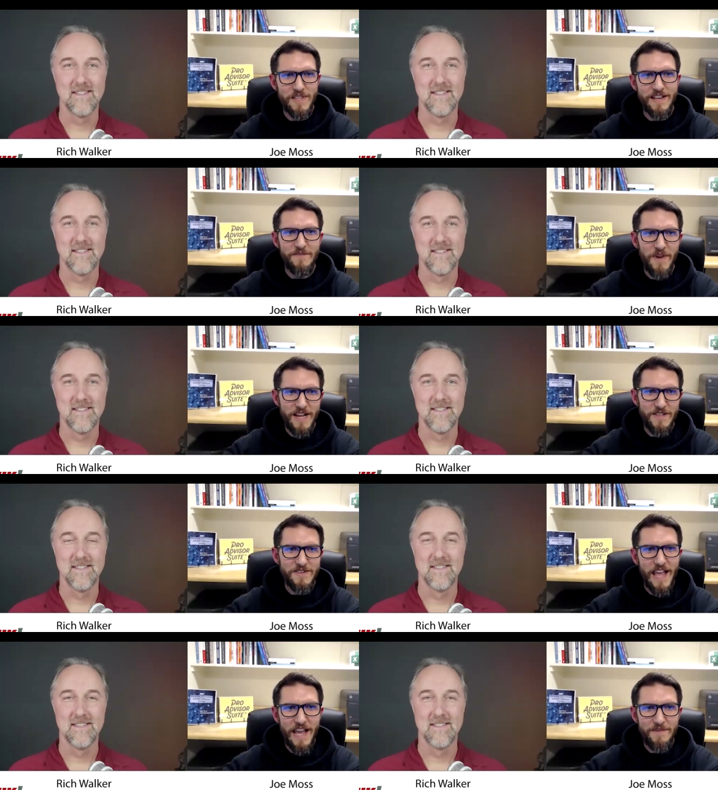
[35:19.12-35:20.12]
Speaker 1: more than a
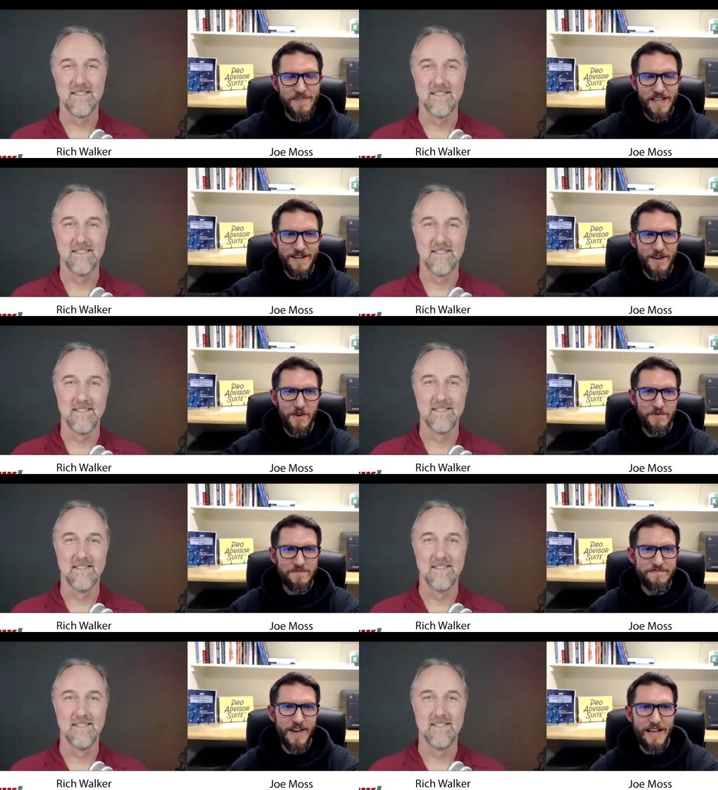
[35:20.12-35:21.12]
regular tag with like
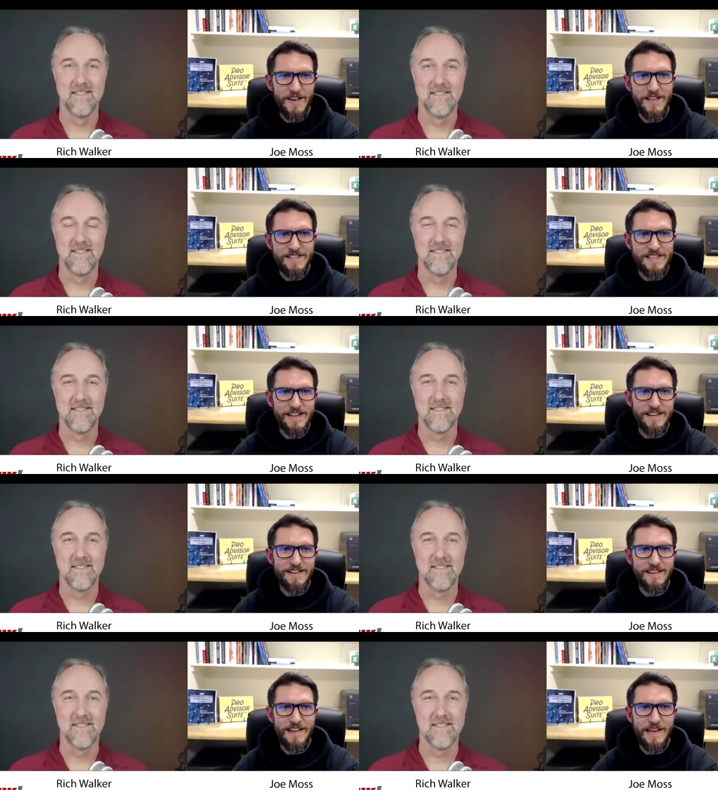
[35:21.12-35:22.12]
no icons in it
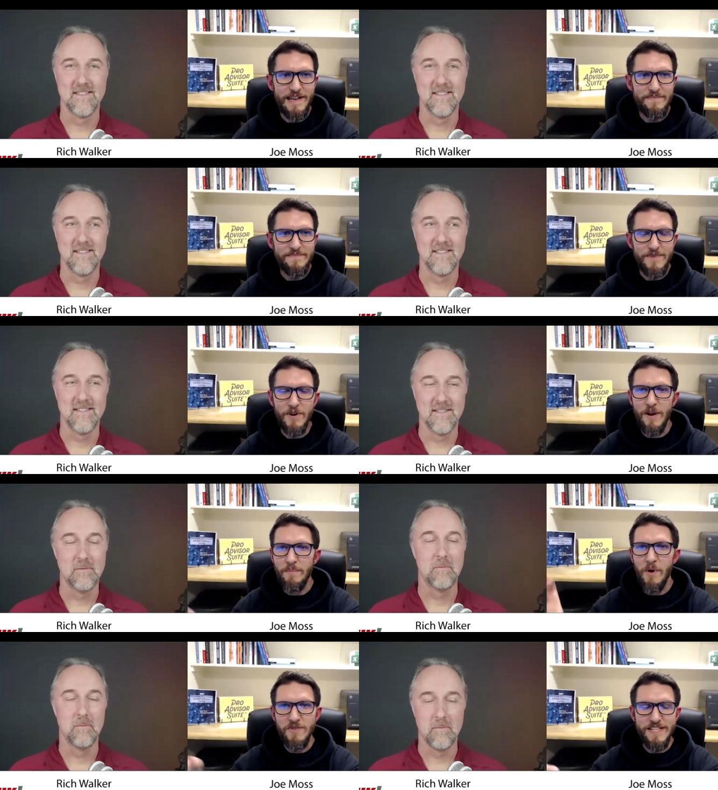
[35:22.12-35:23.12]
um, or
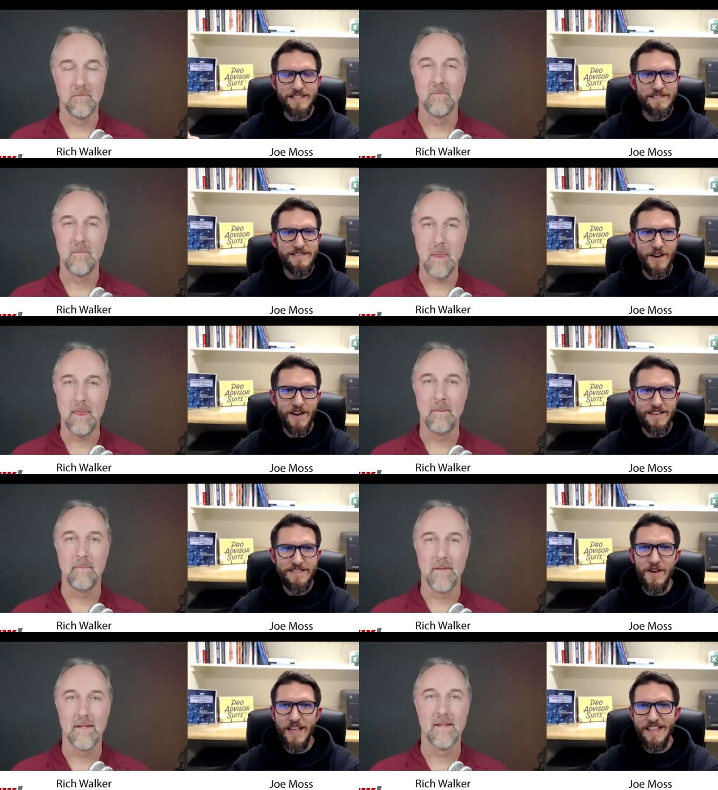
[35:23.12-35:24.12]
emojis. Sorry.
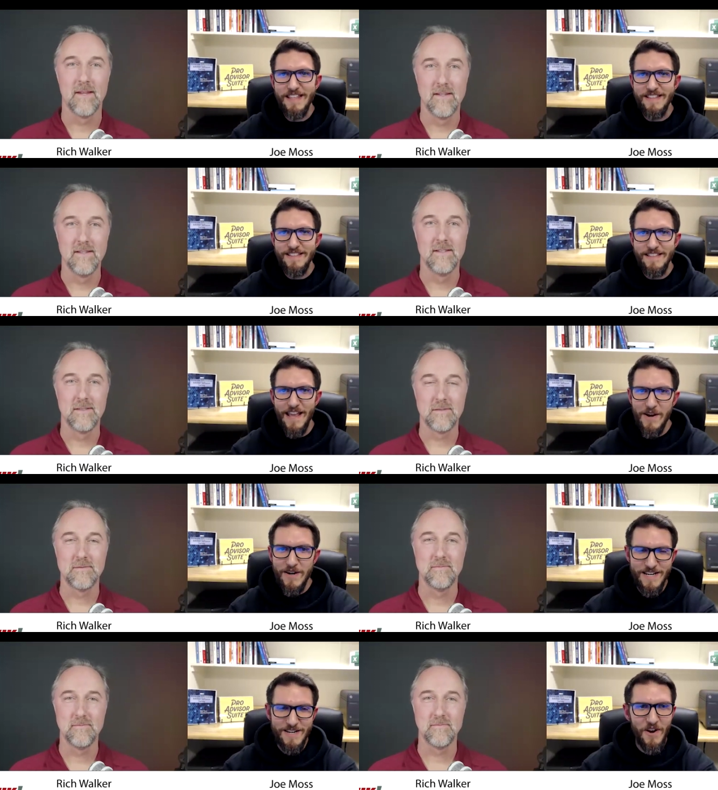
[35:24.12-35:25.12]
So, and then
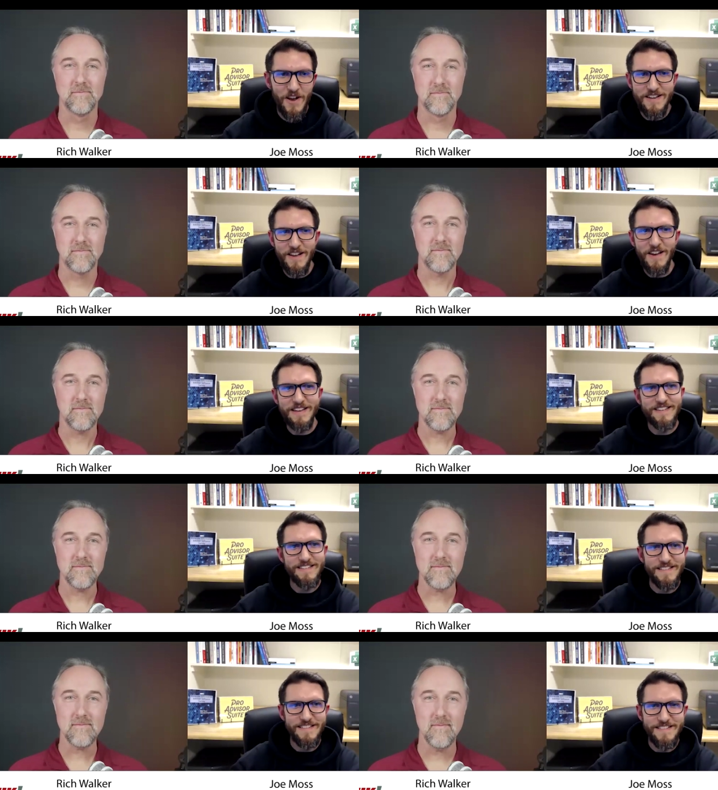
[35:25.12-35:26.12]
Eric Negron
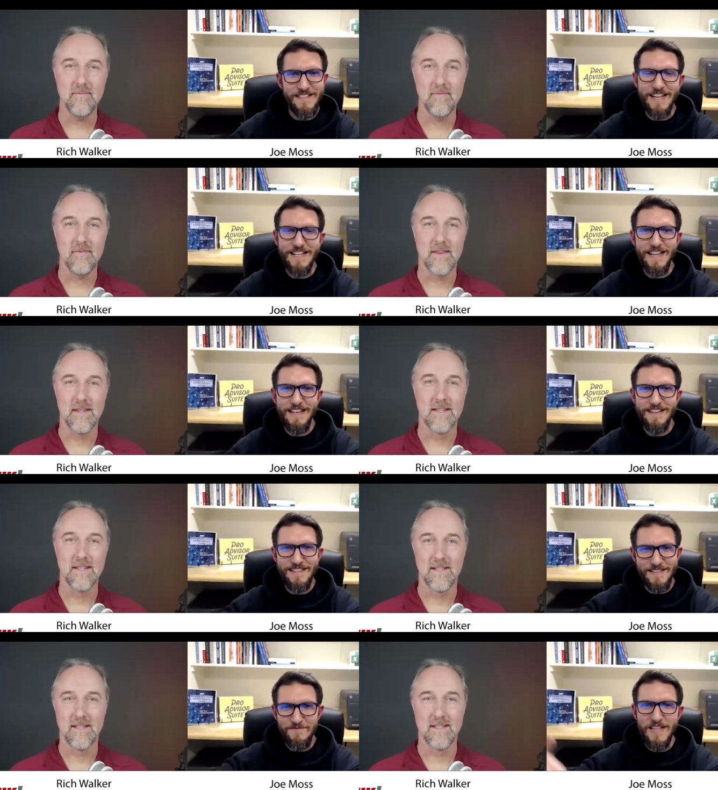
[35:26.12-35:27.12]
on
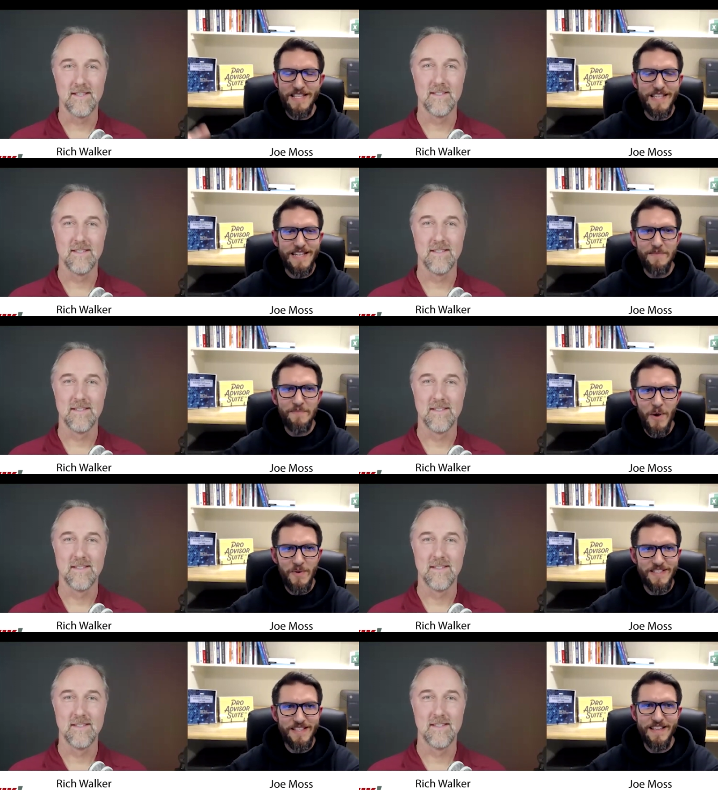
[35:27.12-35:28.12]
LinkedIn recently did a
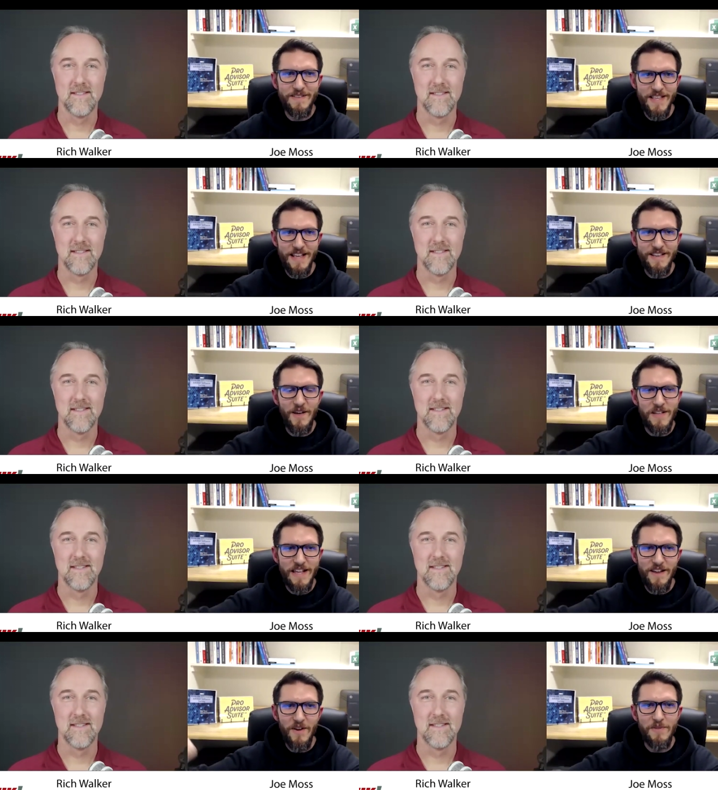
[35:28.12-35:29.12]
post and he's like
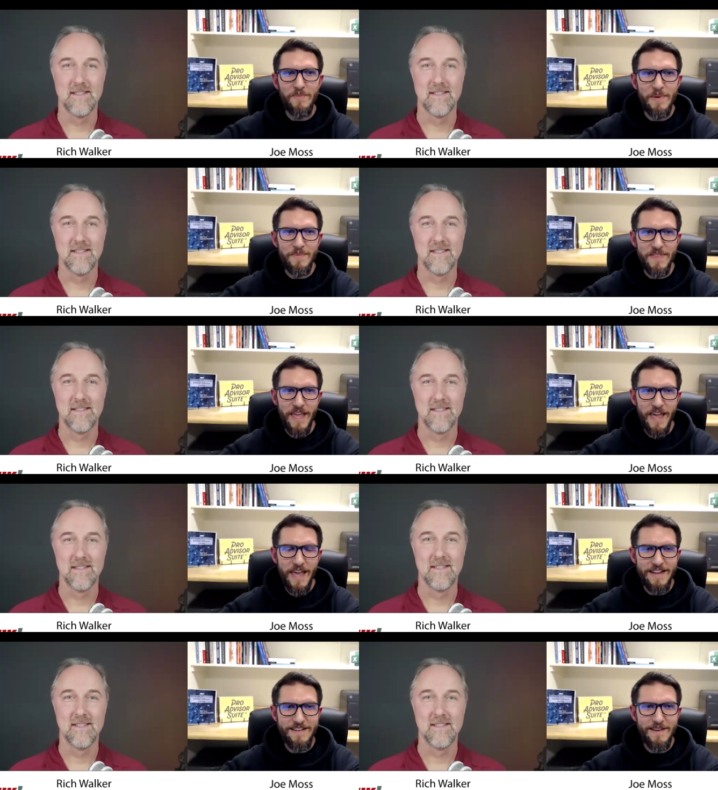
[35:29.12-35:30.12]
calling out all the people that
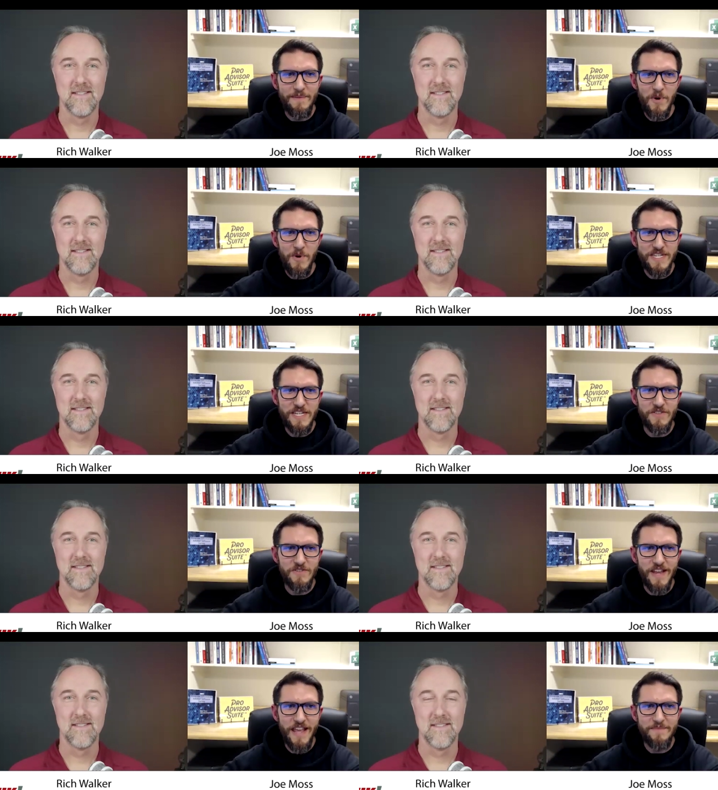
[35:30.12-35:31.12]
had an emoji in
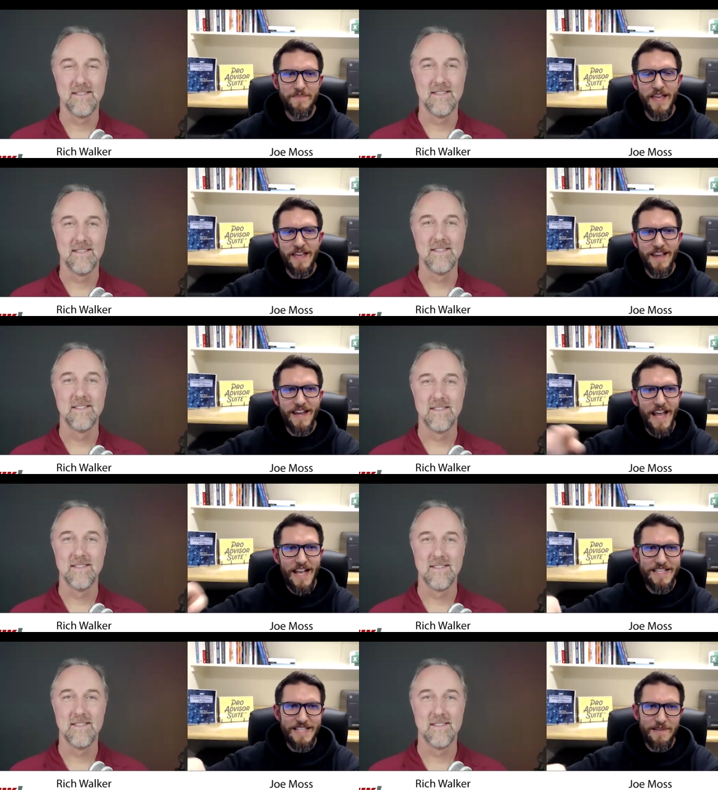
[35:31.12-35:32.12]
their name and
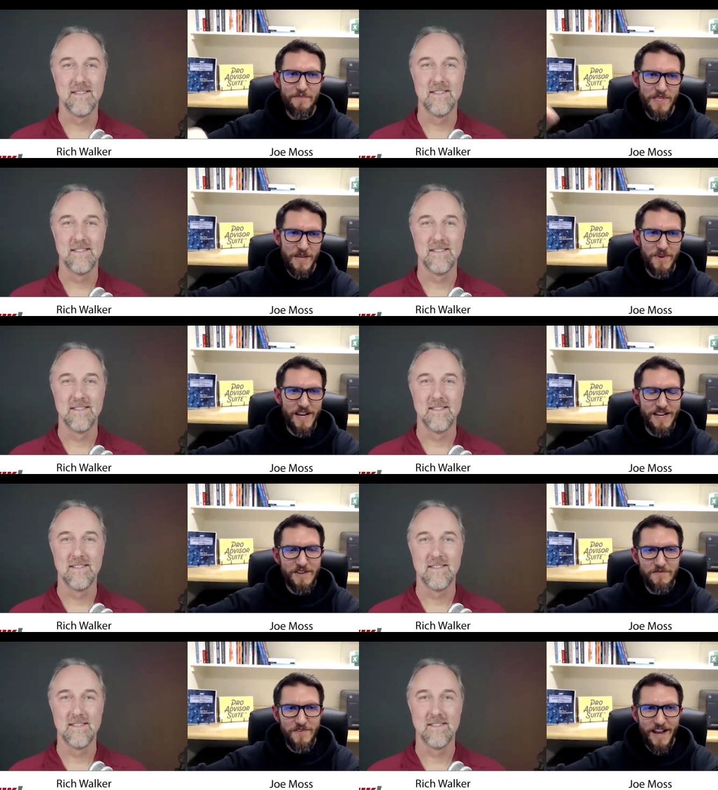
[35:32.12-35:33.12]
asking them what they were going
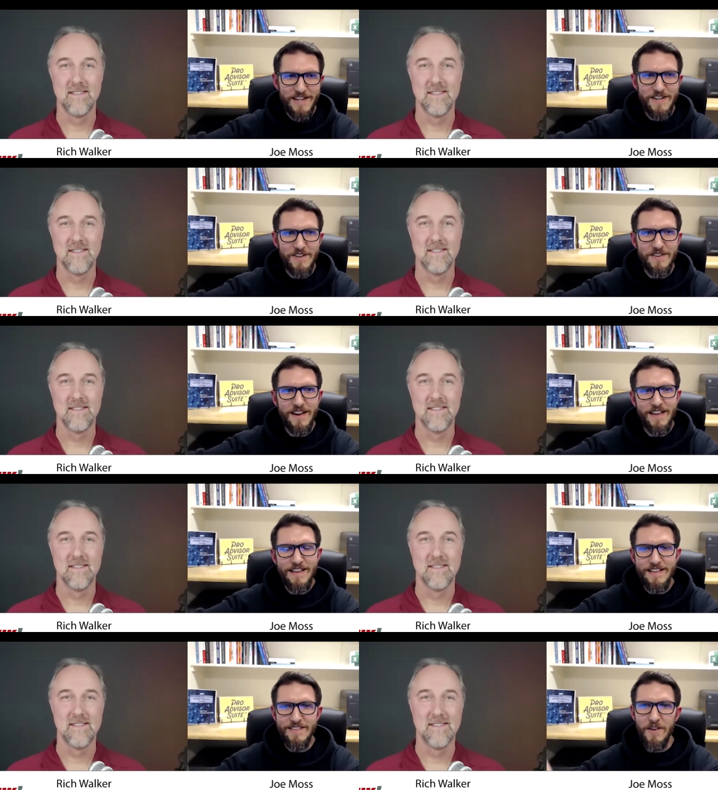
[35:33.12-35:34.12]
to do for next year.
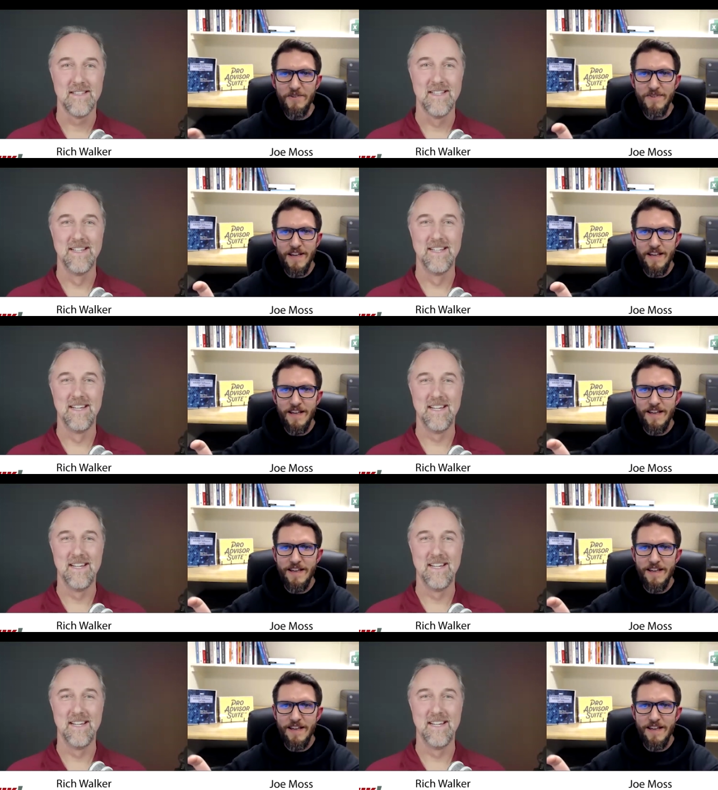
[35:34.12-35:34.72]
So,